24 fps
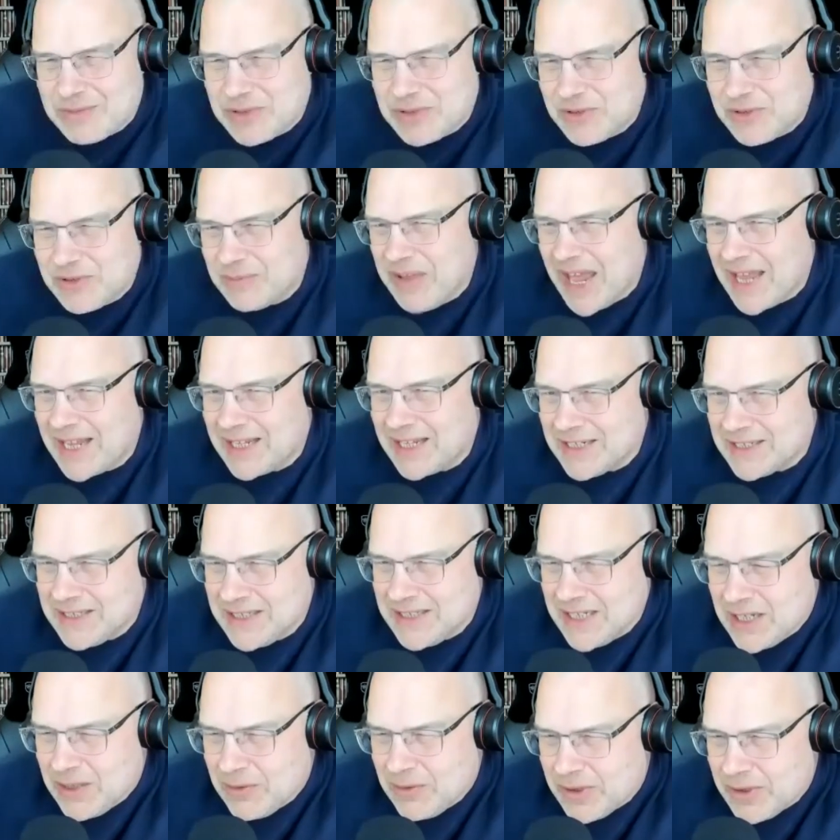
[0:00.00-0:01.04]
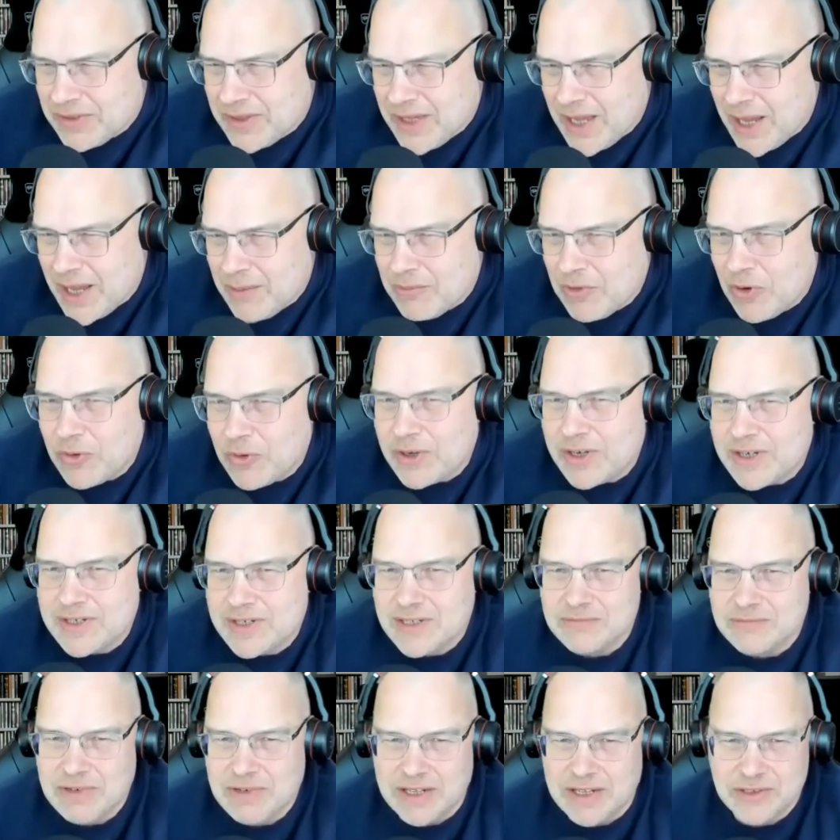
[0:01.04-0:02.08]
sort of back end deal with them, or is
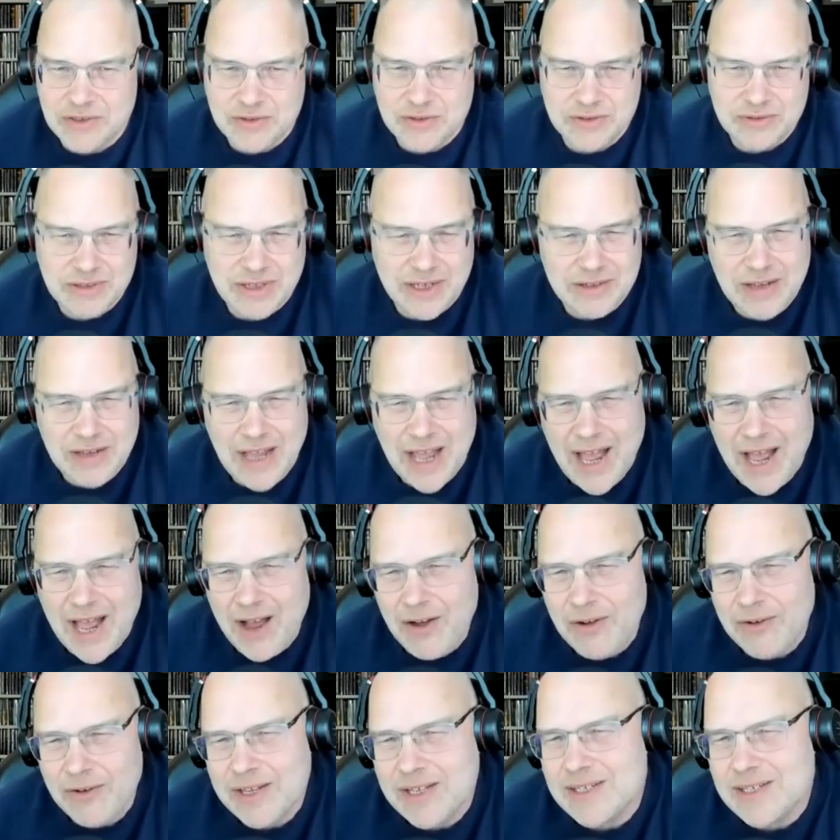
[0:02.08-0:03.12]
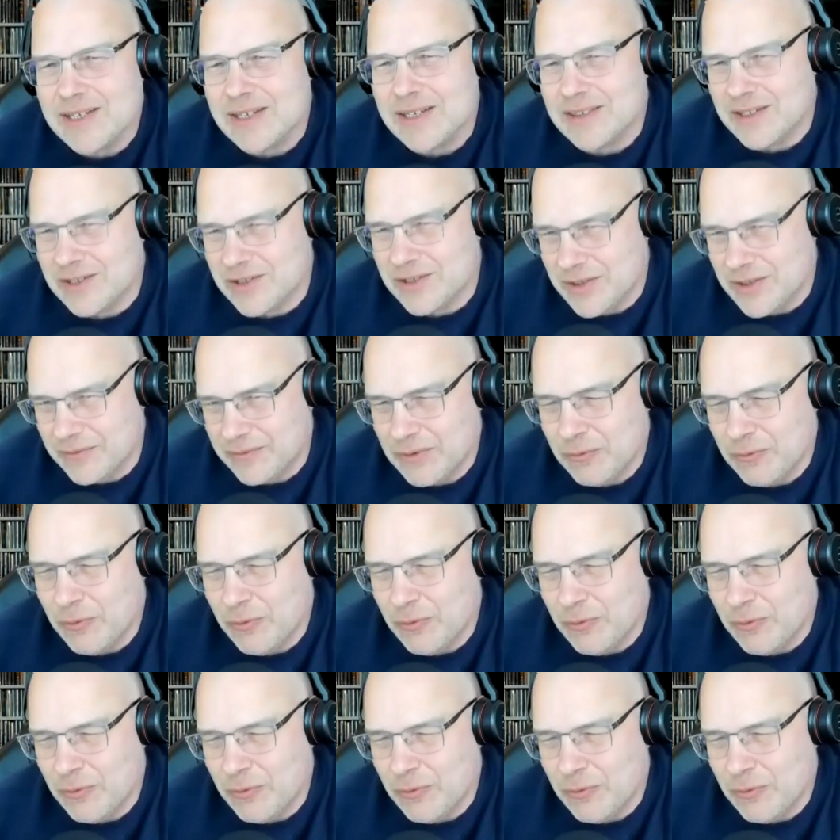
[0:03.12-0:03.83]
it like true? Like, how is it this year for